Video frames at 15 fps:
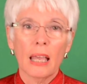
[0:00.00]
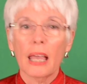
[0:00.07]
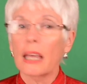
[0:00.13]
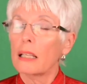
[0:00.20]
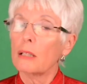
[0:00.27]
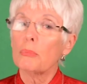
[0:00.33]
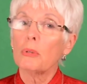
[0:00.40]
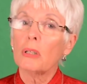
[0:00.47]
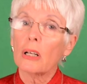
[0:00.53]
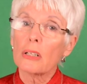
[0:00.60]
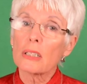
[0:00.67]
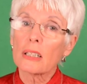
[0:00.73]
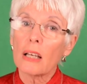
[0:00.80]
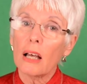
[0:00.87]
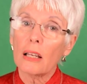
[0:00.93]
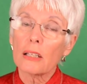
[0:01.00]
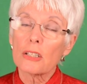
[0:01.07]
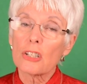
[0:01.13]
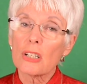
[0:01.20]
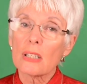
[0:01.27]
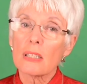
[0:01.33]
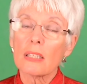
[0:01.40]
At liberal arts
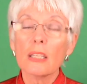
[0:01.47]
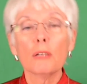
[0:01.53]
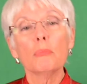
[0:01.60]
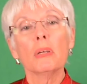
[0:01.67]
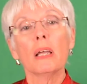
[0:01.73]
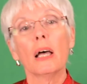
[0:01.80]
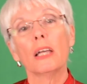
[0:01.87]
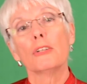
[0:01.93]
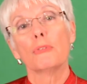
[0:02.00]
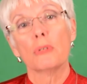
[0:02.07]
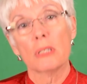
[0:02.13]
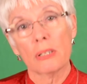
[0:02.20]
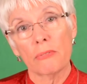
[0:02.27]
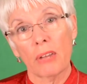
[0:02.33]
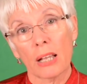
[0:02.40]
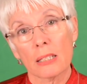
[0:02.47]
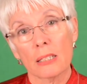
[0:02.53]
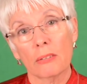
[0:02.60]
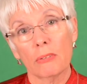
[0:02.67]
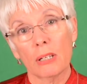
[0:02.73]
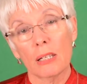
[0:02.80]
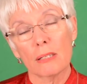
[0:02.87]
colleges, there'll be hundreds of
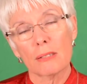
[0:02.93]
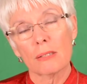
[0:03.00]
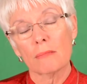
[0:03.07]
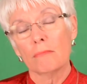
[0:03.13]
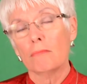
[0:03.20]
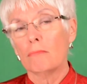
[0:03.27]
activities.